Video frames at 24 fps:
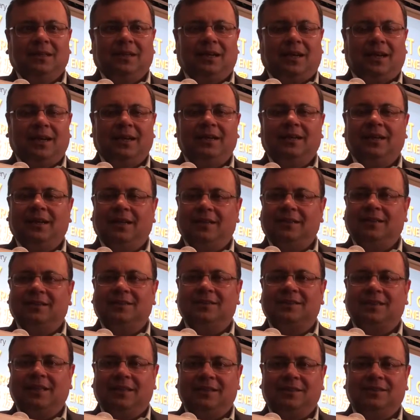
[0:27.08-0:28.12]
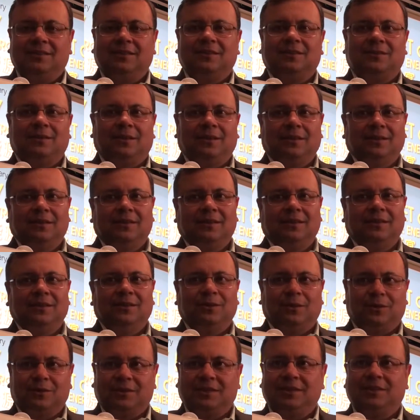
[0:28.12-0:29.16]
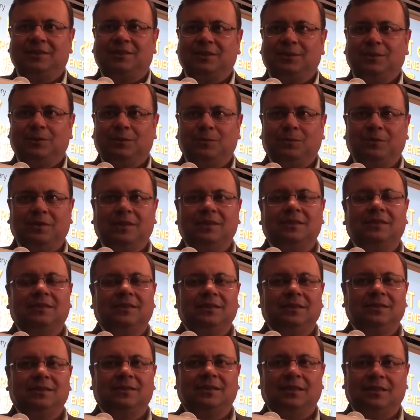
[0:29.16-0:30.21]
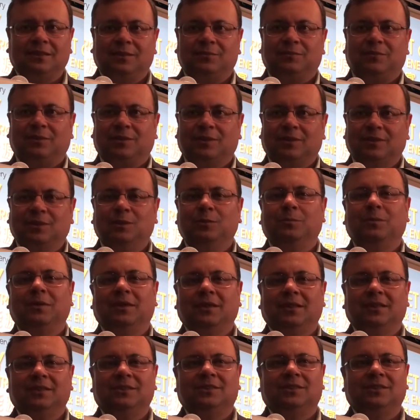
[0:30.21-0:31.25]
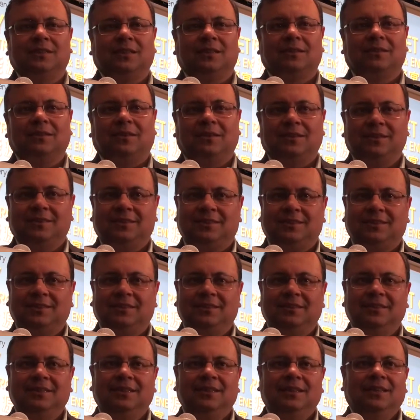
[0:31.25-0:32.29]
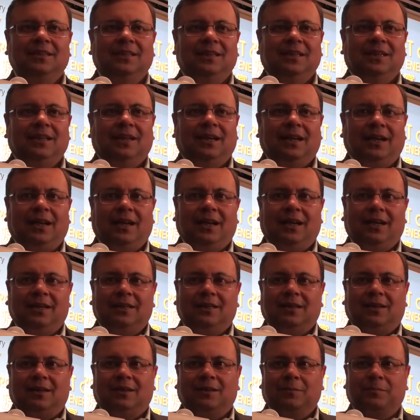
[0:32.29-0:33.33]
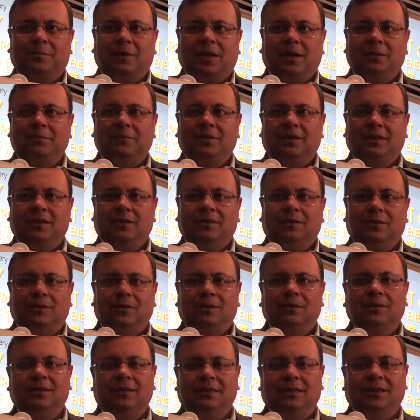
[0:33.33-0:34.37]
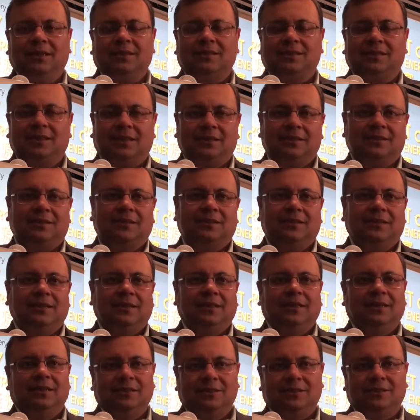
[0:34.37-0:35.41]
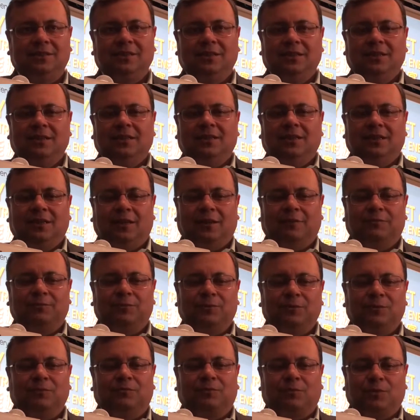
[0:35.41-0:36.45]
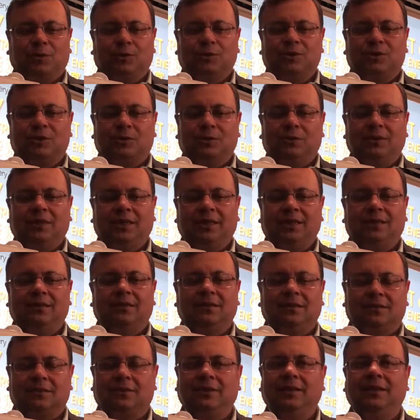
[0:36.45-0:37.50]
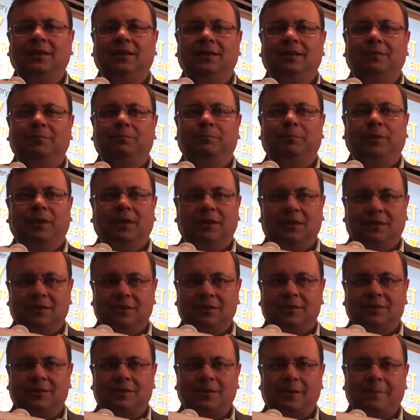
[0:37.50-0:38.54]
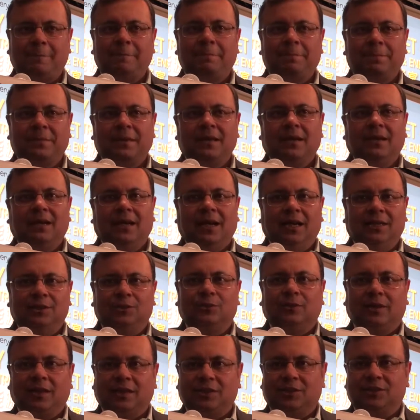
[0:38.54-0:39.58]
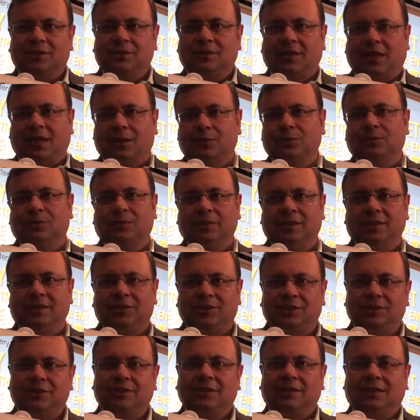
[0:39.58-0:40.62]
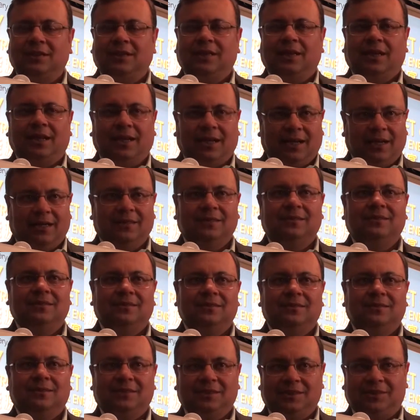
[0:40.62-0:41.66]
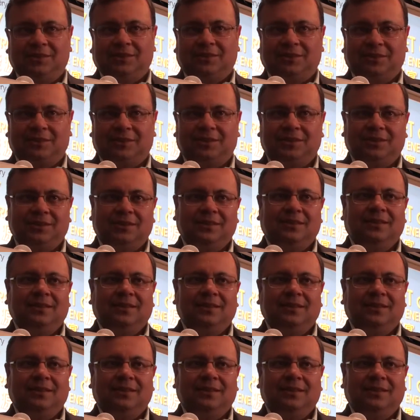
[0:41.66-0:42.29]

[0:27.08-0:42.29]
I head a center called Northeastern University Center for Renewable Energy Technology, and our primary goal in that center is, of course, to lead the three pillars: education, outreach, and research.